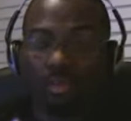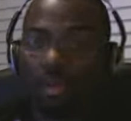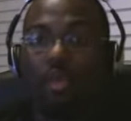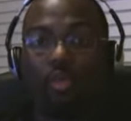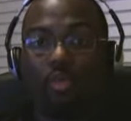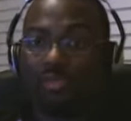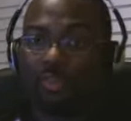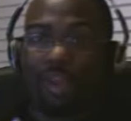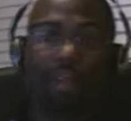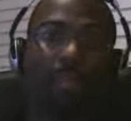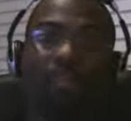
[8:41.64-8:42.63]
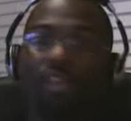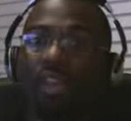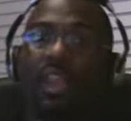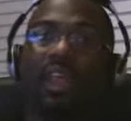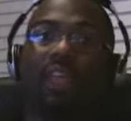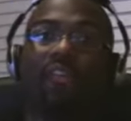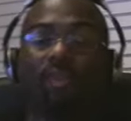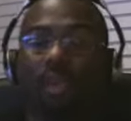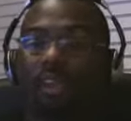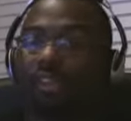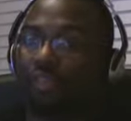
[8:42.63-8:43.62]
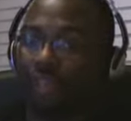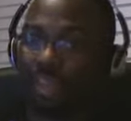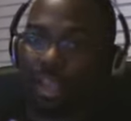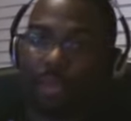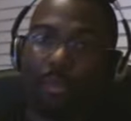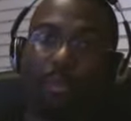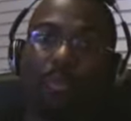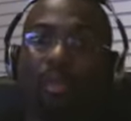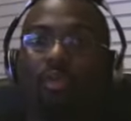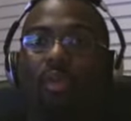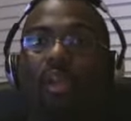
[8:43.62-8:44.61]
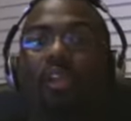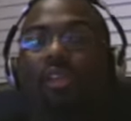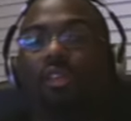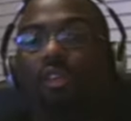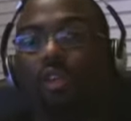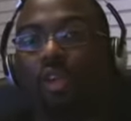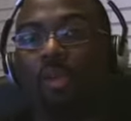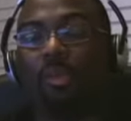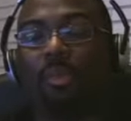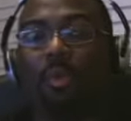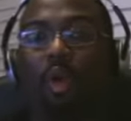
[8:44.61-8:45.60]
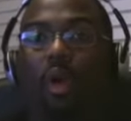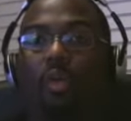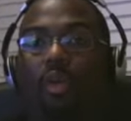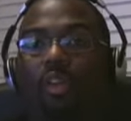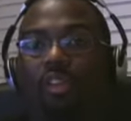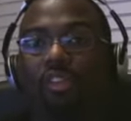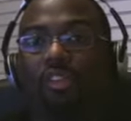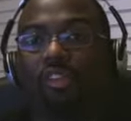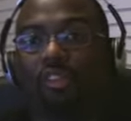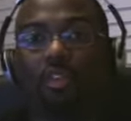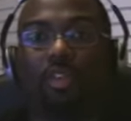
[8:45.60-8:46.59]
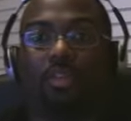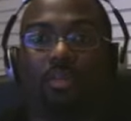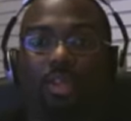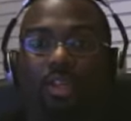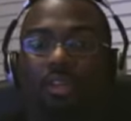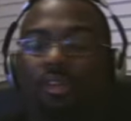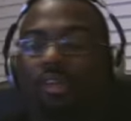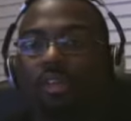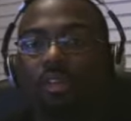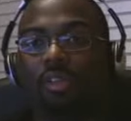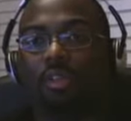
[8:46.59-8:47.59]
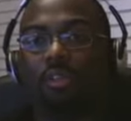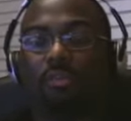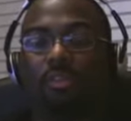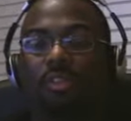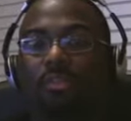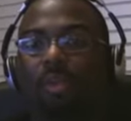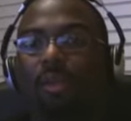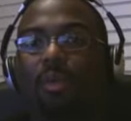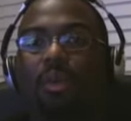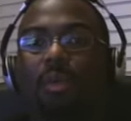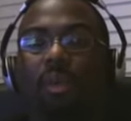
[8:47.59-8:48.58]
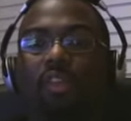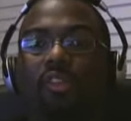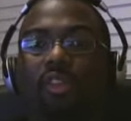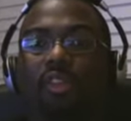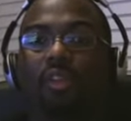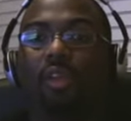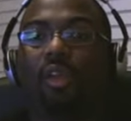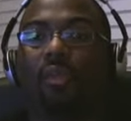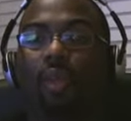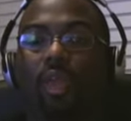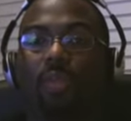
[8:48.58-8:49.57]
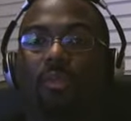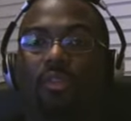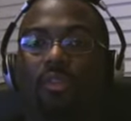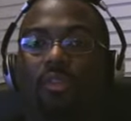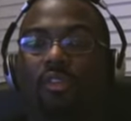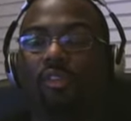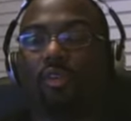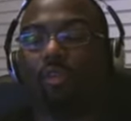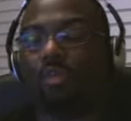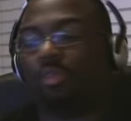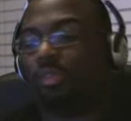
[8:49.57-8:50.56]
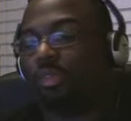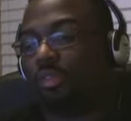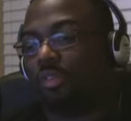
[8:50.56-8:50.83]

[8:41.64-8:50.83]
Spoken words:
Go fight a bunch of light heavyweights. Forget about middleweight. You know what I mean? People, I want to see Sonnen beat. Come on, man. Sonnen will get raped. So